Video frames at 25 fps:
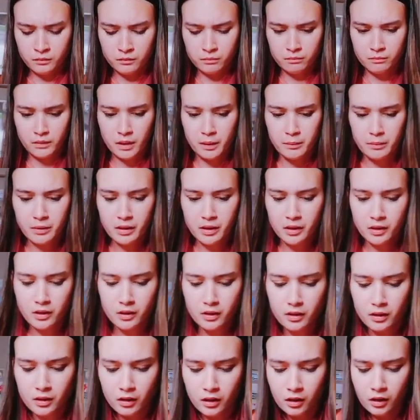
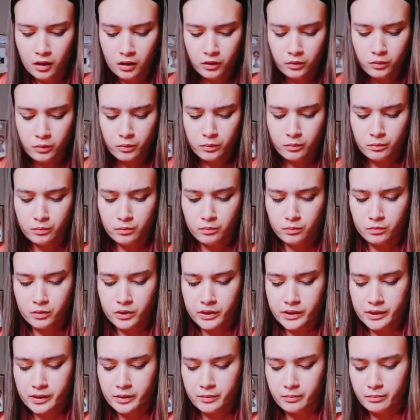Maybe I'll
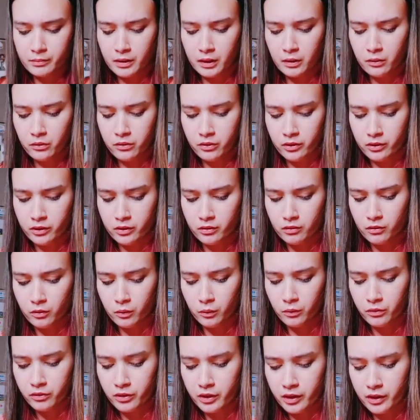just melt it all
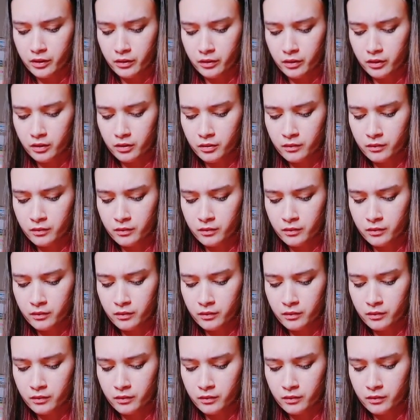together.